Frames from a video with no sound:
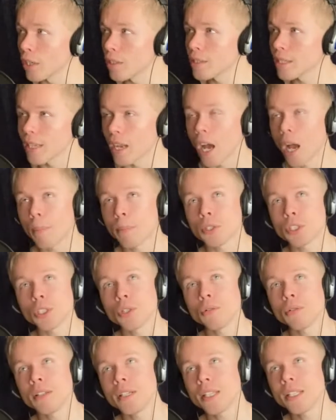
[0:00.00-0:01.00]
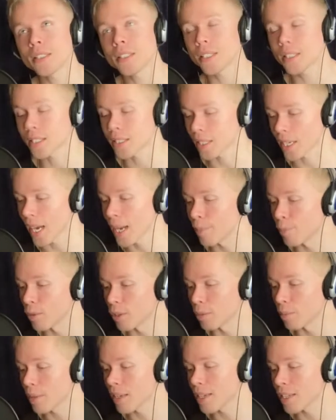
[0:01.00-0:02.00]
and opportunities to Skype
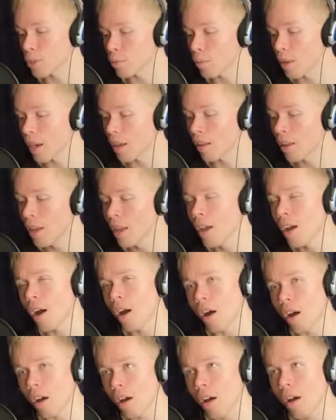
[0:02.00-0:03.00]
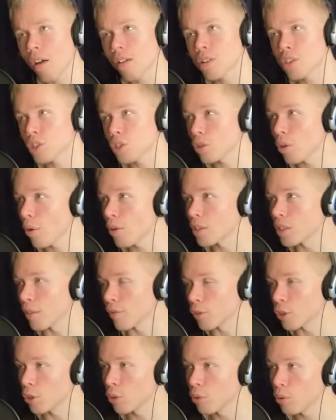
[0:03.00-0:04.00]
with me as well. All sorts
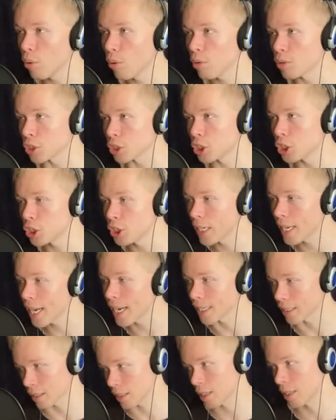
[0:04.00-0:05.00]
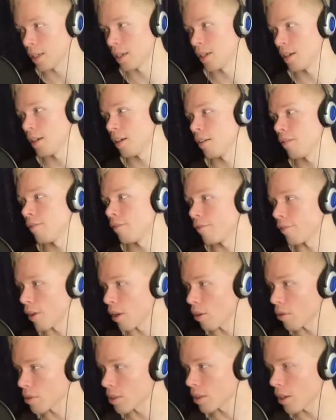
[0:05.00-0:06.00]
of cool shit,
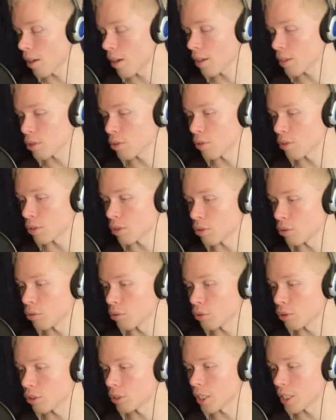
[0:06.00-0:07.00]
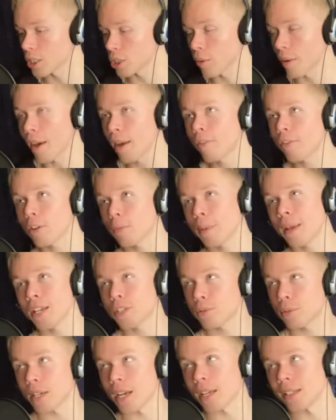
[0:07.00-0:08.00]
folks, all sorts of cool shit. So head over to
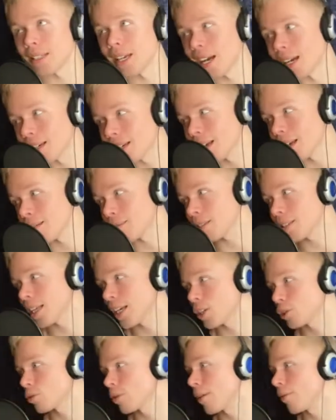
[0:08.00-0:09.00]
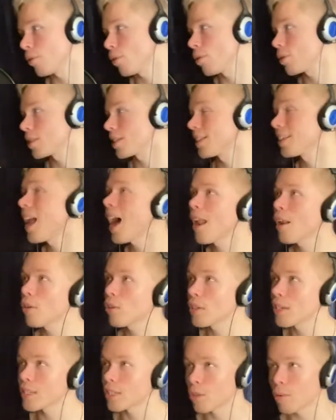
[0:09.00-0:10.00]
patreon.com/Trevor Ohlsen. Not
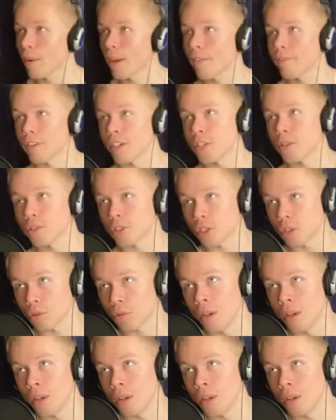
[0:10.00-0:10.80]
only is it a way for you to